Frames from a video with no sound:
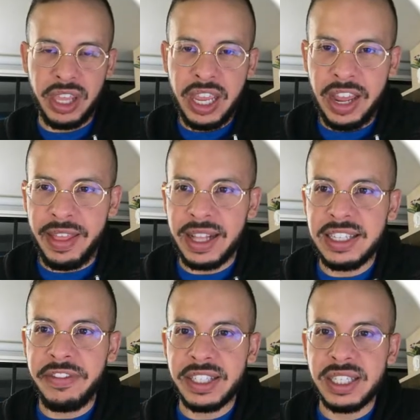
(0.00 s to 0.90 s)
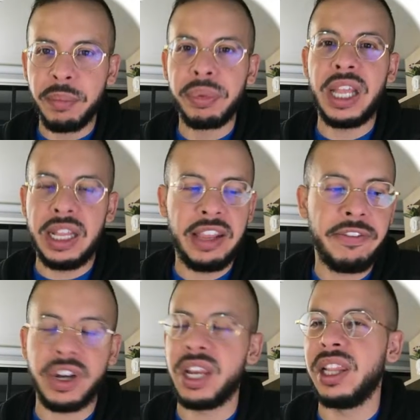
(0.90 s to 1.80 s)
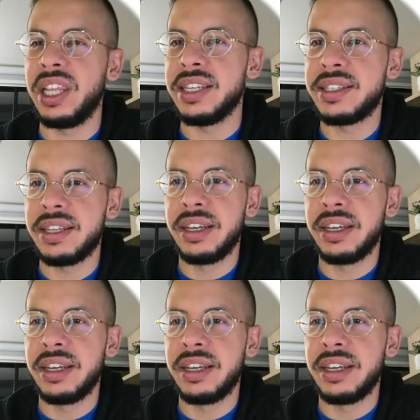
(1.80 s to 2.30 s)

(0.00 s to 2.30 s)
And that's if it's completely freaking leased.